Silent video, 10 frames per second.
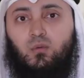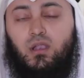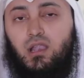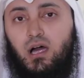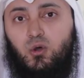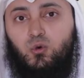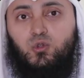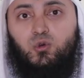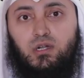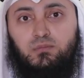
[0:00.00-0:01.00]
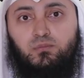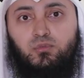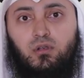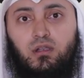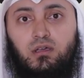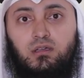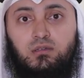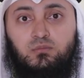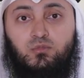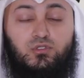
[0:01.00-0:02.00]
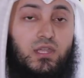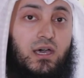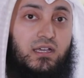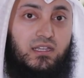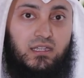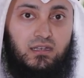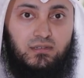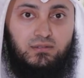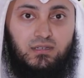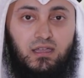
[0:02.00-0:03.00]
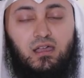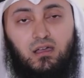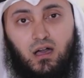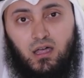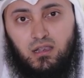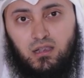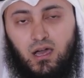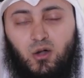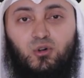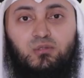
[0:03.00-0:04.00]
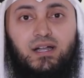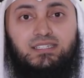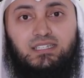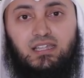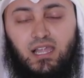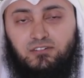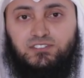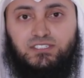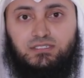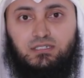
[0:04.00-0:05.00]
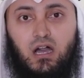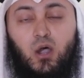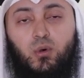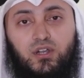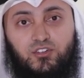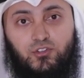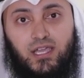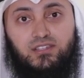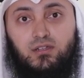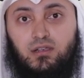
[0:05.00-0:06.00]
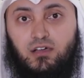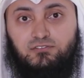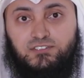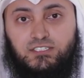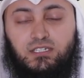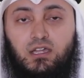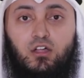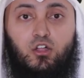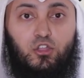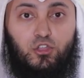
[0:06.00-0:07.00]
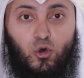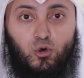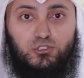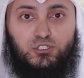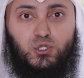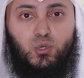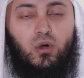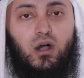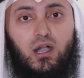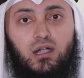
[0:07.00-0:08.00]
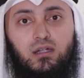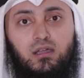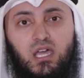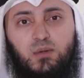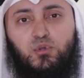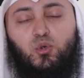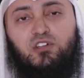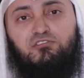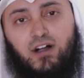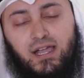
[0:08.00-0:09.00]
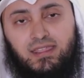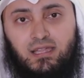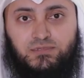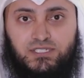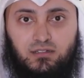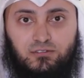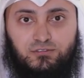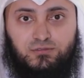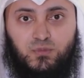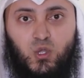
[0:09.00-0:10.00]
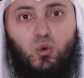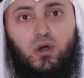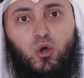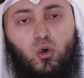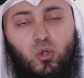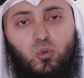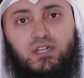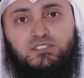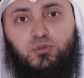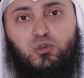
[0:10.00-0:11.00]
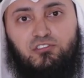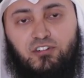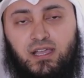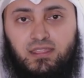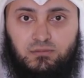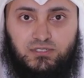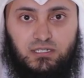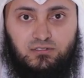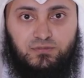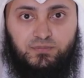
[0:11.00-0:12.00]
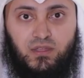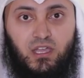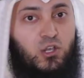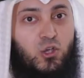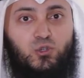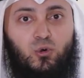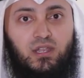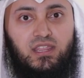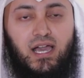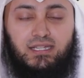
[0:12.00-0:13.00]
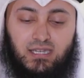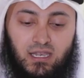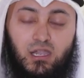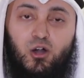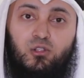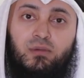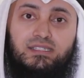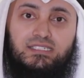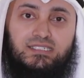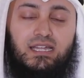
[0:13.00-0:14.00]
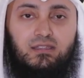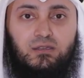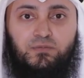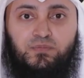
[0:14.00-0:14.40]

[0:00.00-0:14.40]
"Allahu yuhibbul tahirin." Allah Almighty loves, our Creator loves those who are purifying themselves, who are always purifying themselves. Not only that, Allah Almighty said